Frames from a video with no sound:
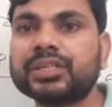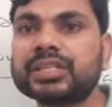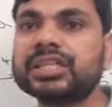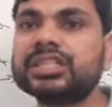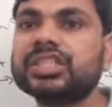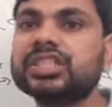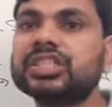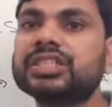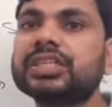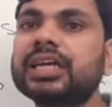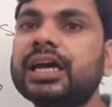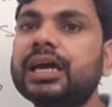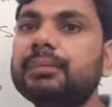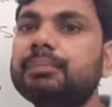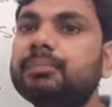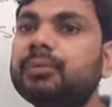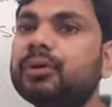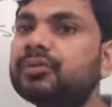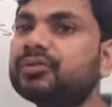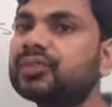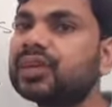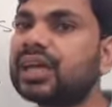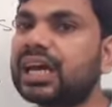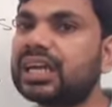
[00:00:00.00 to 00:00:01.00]
Such type
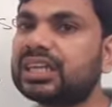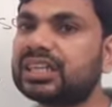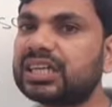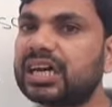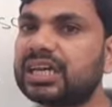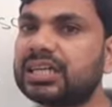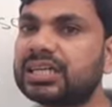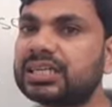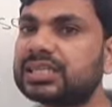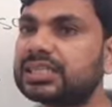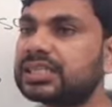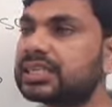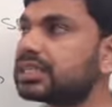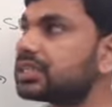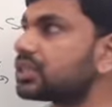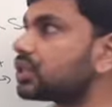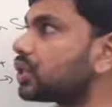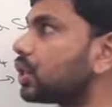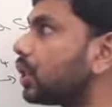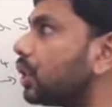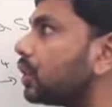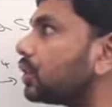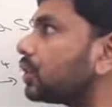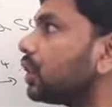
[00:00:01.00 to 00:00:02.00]
of catalysis
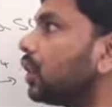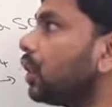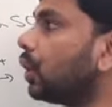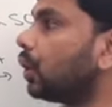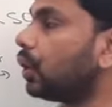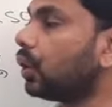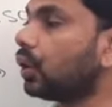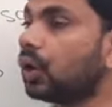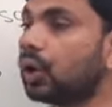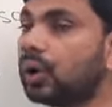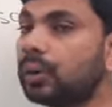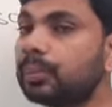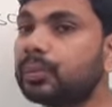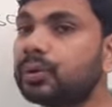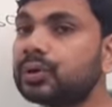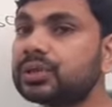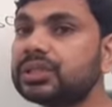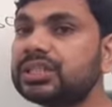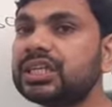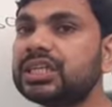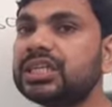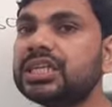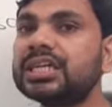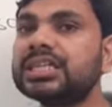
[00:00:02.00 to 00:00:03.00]
called
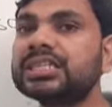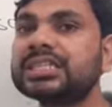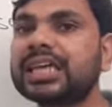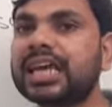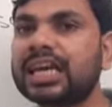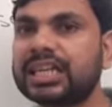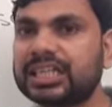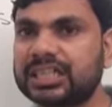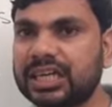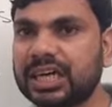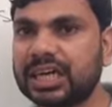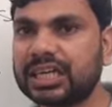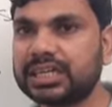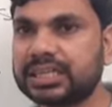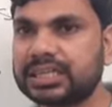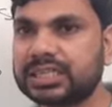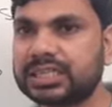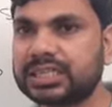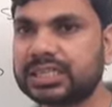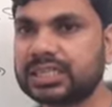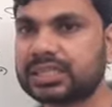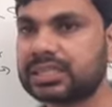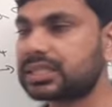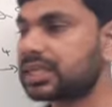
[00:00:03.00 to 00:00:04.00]
homogeneous
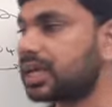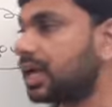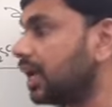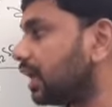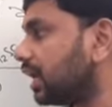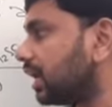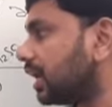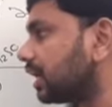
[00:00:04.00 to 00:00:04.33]
catalysis.